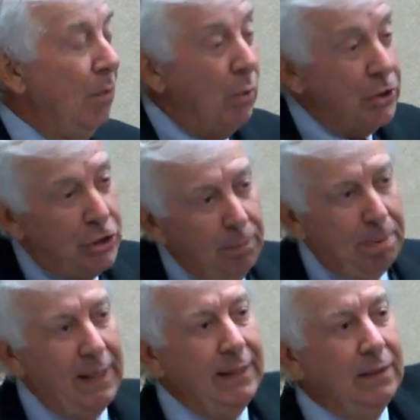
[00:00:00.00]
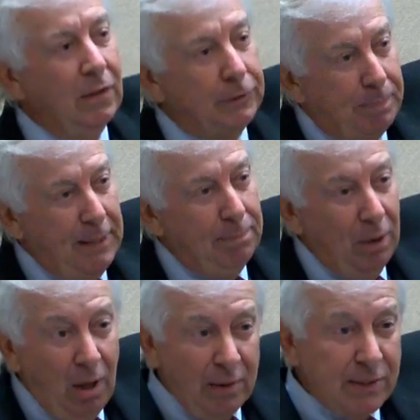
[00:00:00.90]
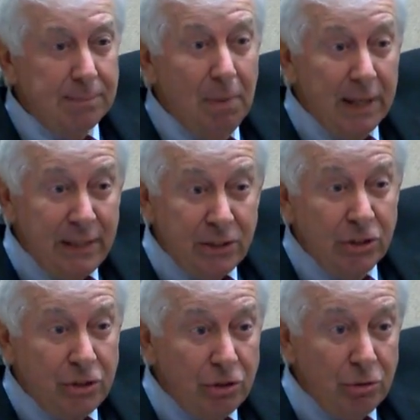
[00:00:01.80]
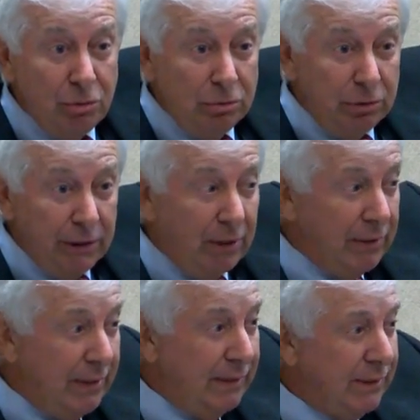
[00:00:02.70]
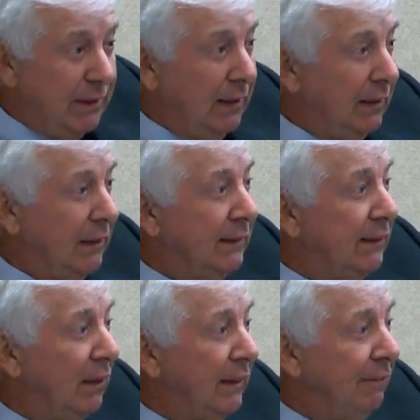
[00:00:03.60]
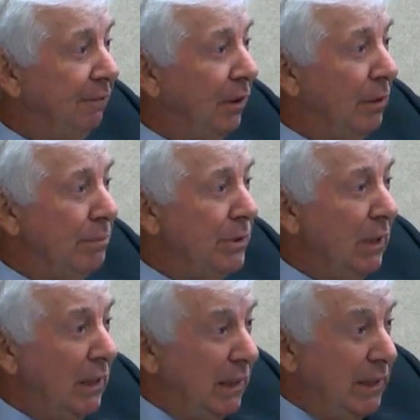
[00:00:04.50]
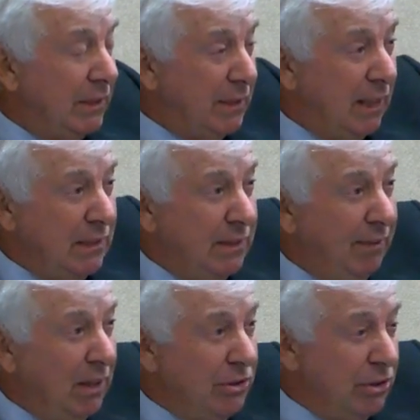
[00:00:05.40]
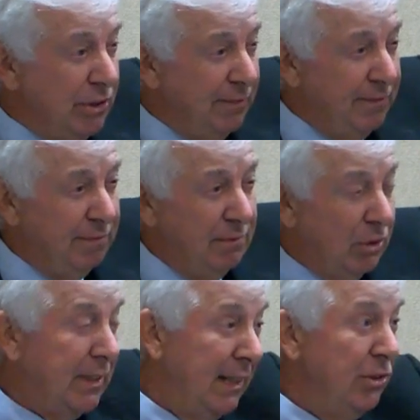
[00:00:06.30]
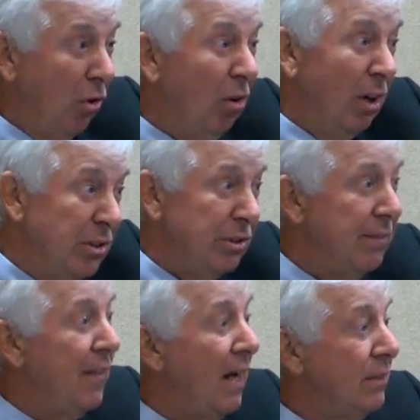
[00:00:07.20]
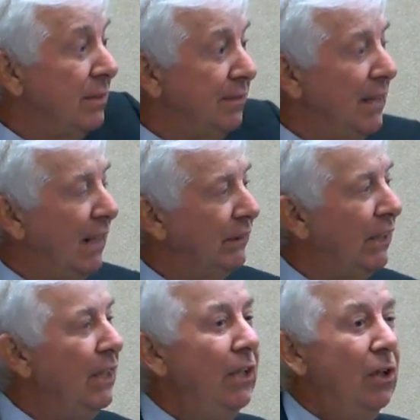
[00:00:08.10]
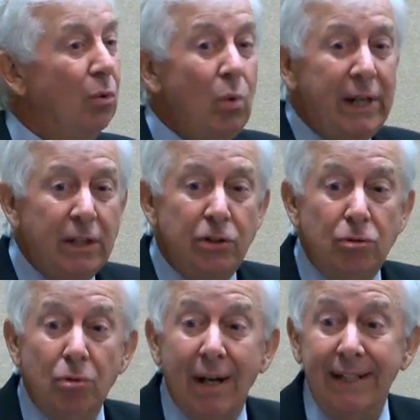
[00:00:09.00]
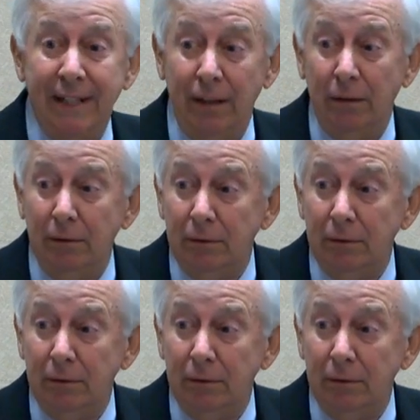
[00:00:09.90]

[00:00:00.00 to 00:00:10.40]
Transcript: what you're paying those people all this money to do, you know, these consulting firms, these tens or hundreds of thousands of dollars, we can do right here.